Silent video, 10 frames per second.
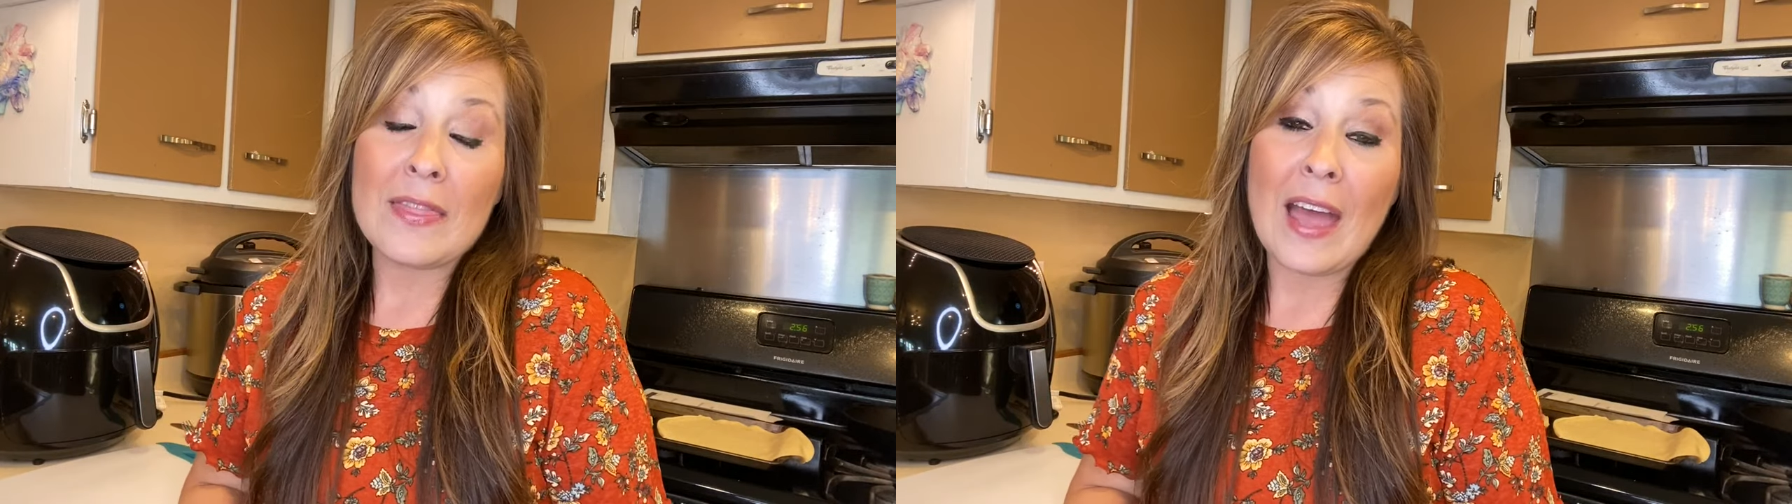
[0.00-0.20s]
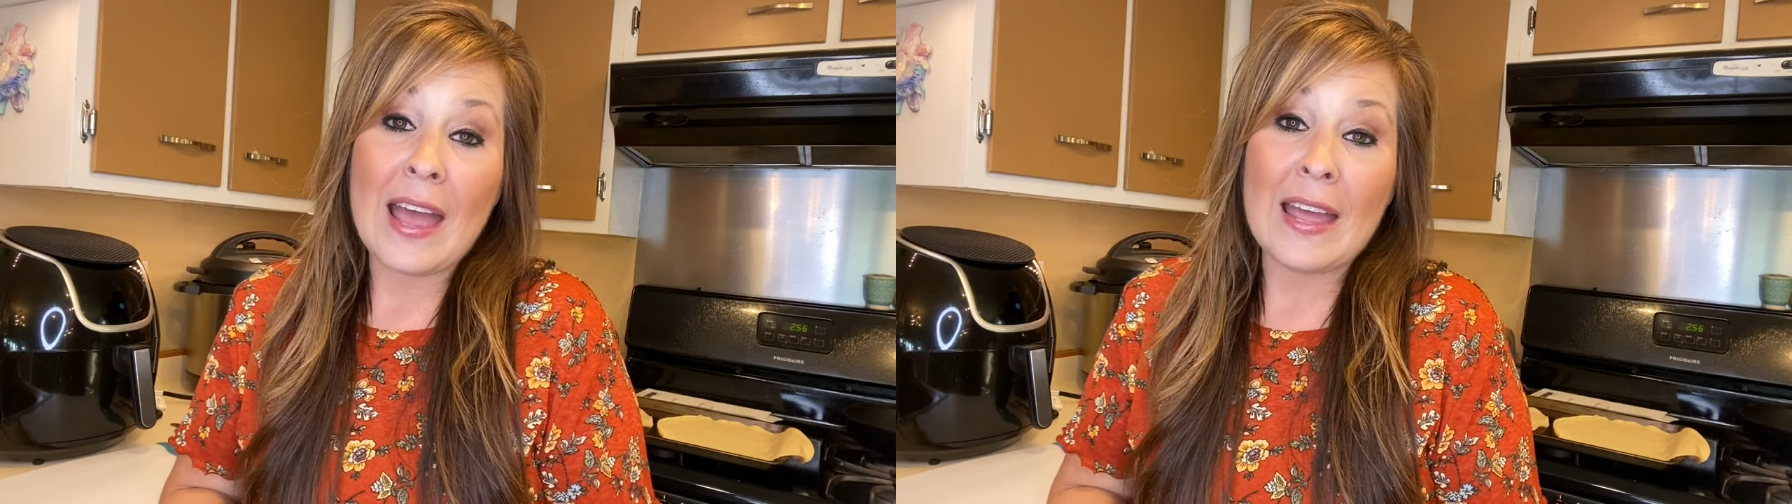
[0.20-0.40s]

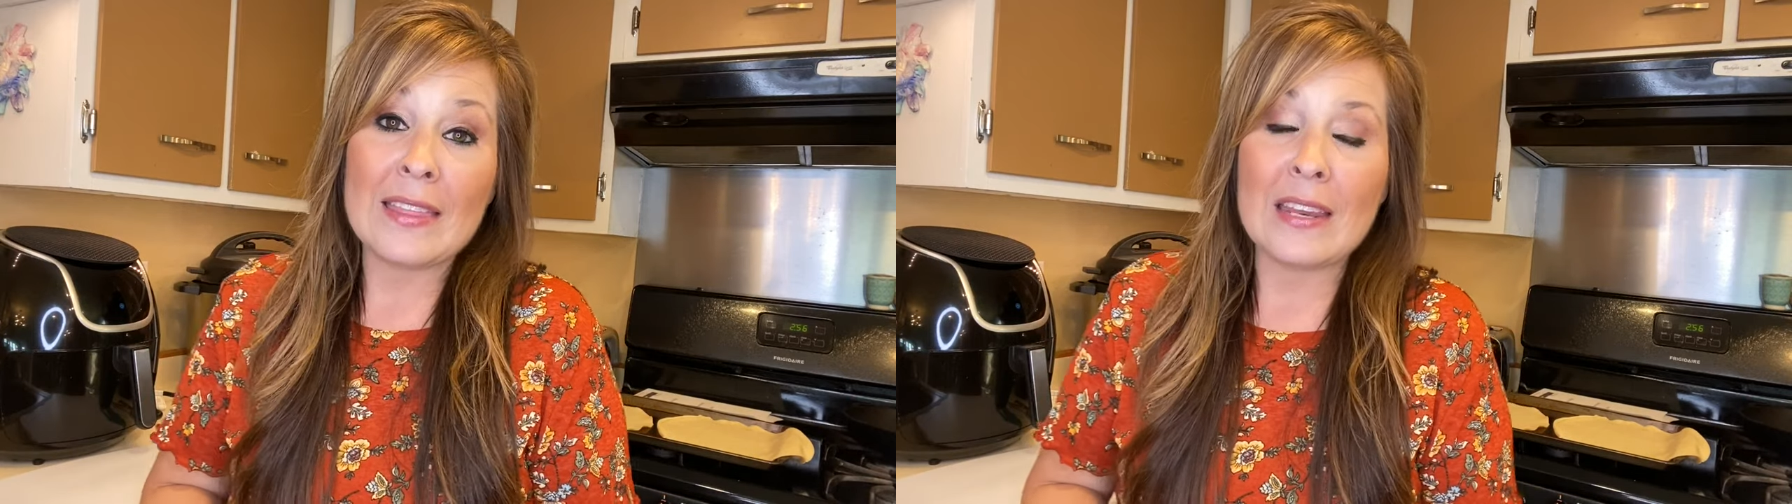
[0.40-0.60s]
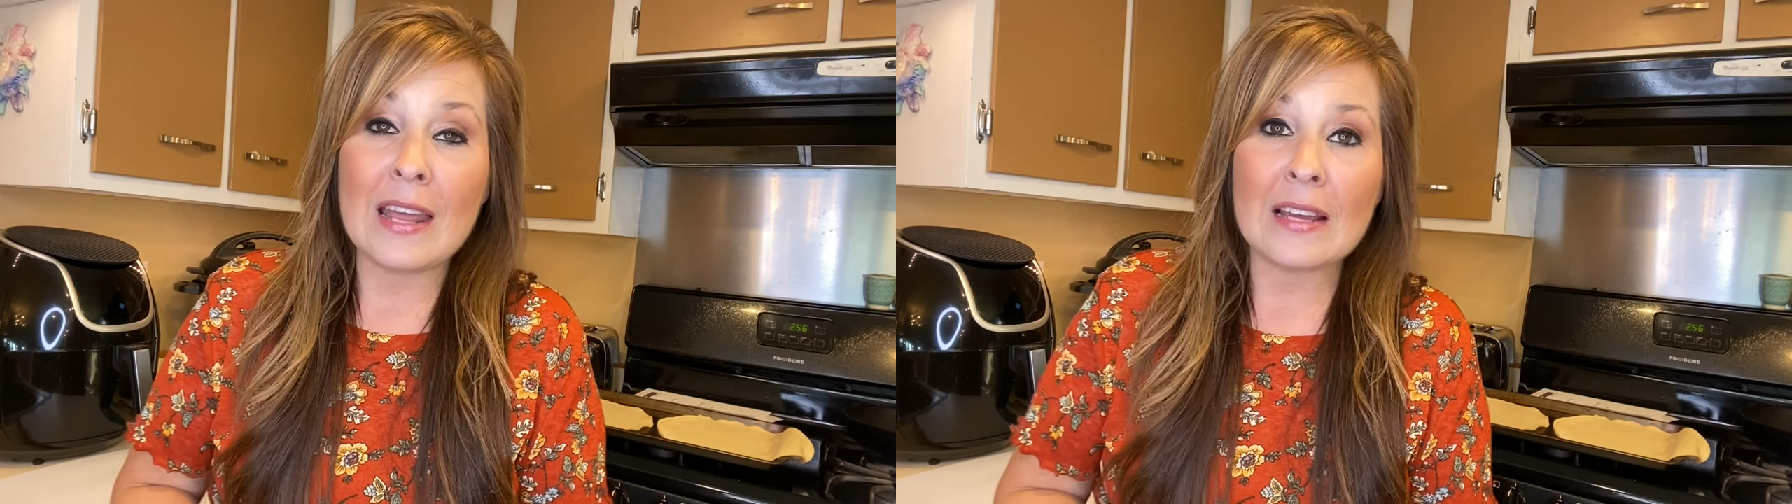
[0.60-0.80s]
that in
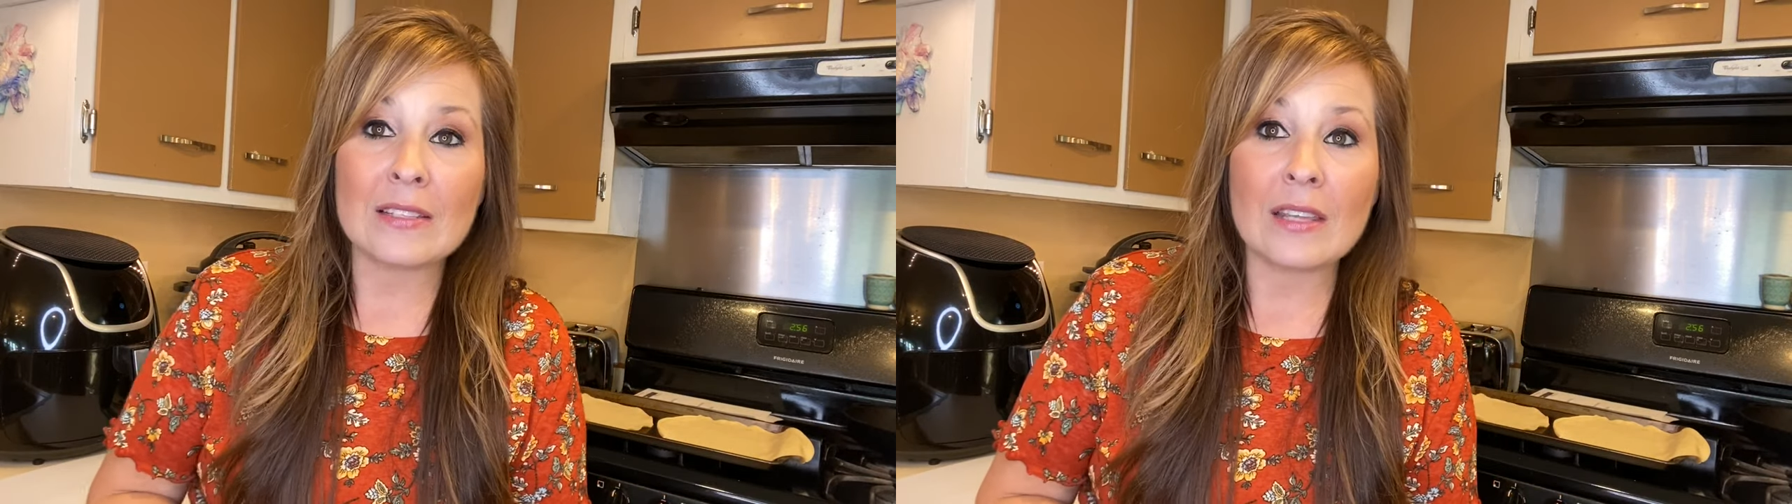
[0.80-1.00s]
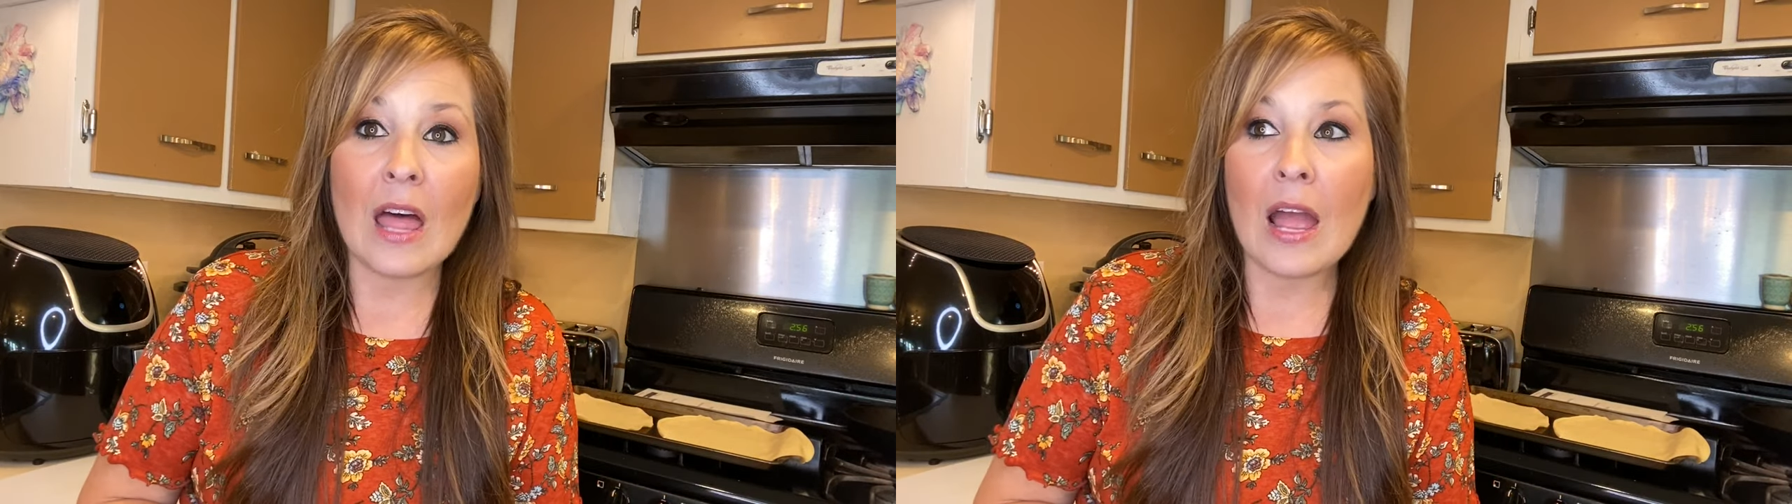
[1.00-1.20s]
the
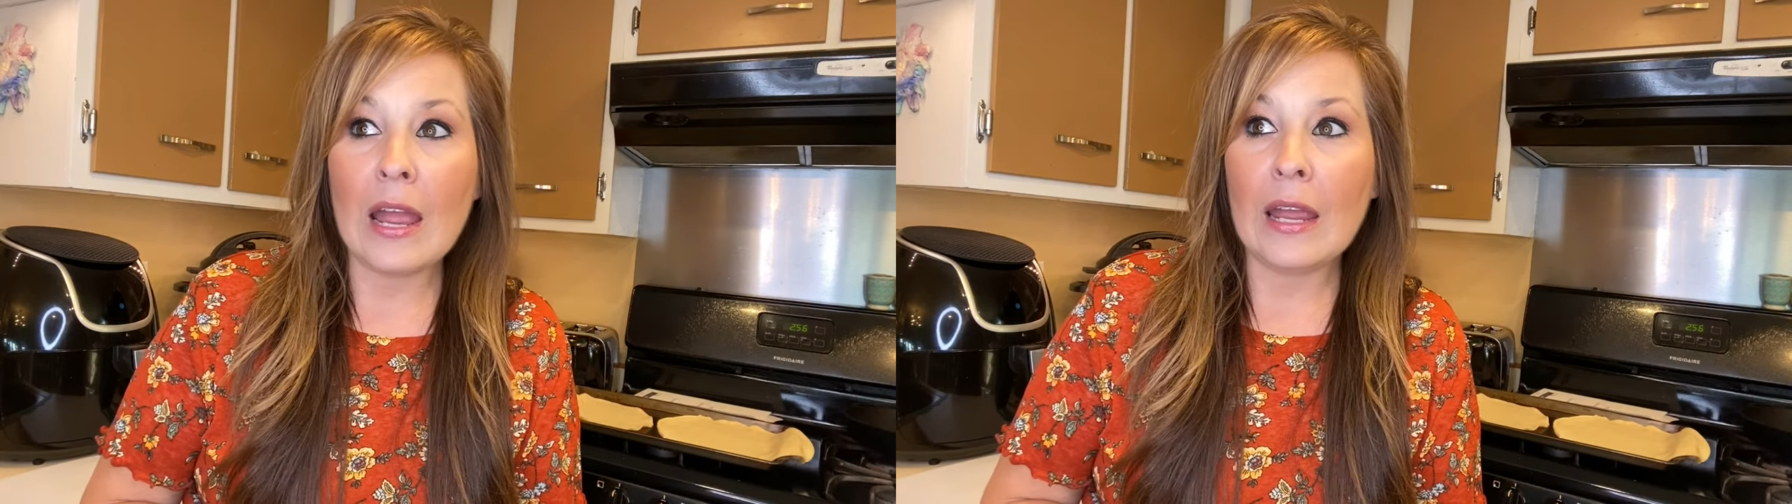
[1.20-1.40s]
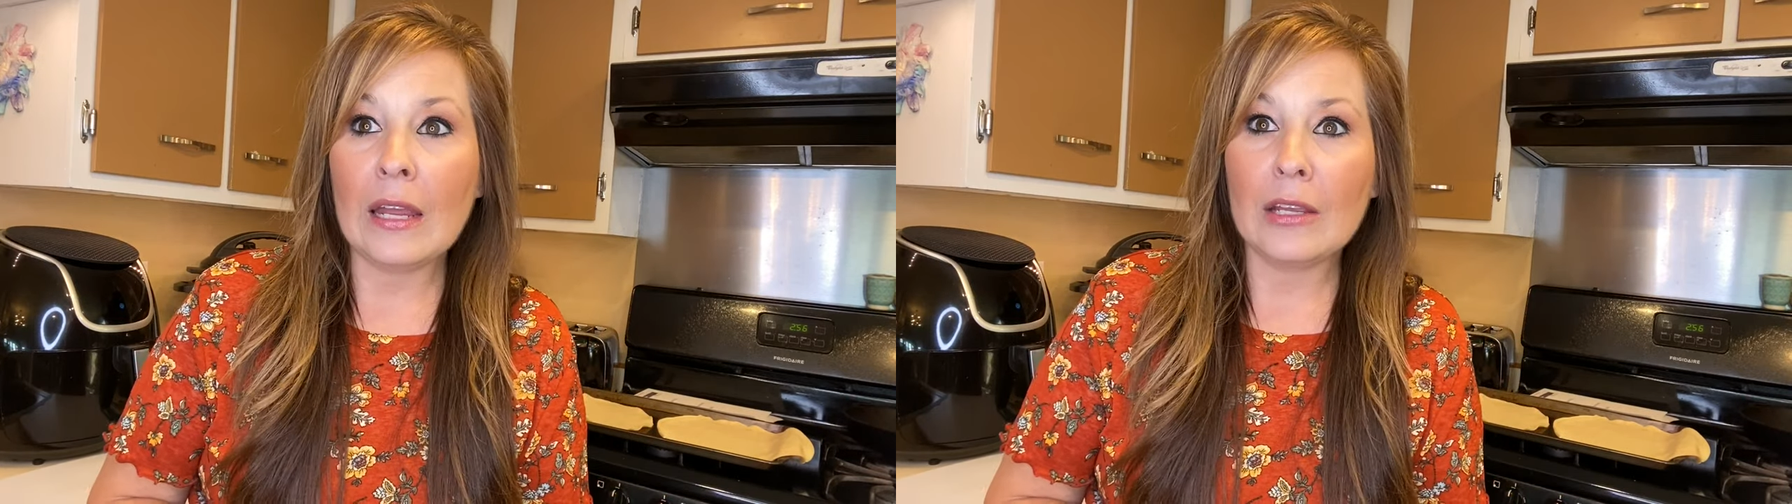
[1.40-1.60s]
next like